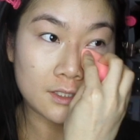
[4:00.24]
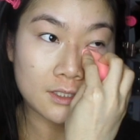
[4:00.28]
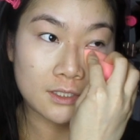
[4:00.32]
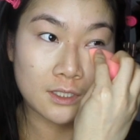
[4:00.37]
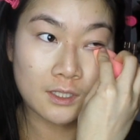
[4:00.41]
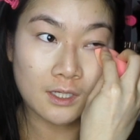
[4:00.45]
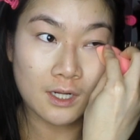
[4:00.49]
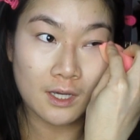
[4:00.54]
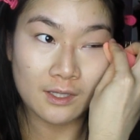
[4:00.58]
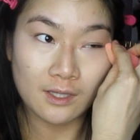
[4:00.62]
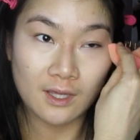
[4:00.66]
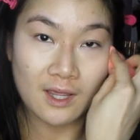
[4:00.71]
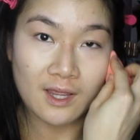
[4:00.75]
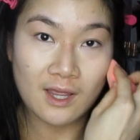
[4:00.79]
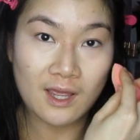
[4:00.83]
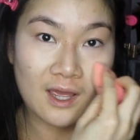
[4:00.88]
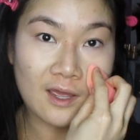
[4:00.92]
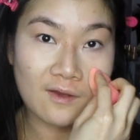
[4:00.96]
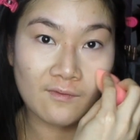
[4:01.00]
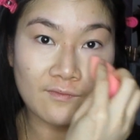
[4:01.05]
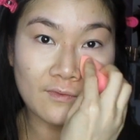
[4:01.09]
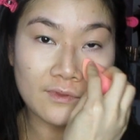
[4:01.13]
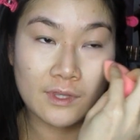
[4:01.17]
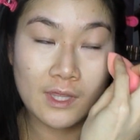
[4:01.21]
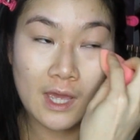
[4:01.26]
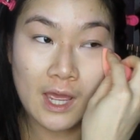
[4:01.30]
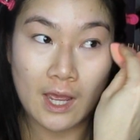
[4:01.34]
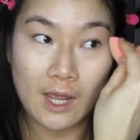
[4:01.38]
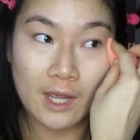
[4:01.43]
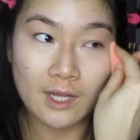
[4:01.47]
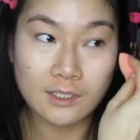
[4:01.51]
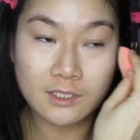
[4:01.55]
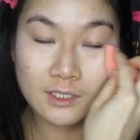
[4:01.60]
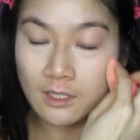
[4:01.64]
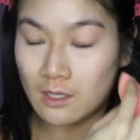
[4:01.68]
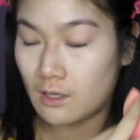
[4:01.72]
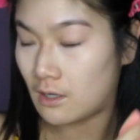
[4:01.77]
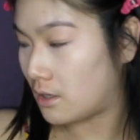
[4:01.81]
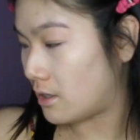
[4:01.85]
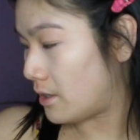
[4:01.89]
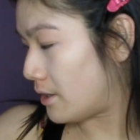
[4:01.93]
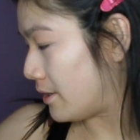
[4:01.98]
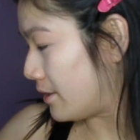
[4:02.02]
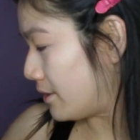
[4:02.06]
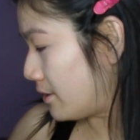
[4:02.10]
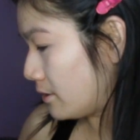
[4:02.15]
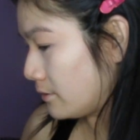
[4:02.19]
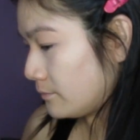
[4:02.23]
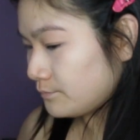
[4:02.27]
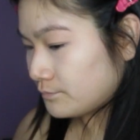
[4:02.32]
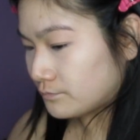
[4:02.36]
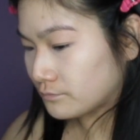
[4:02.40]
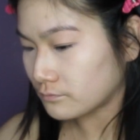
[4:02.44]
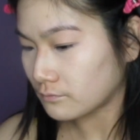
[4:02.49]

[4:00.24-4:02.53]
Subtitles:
so now that I have that on,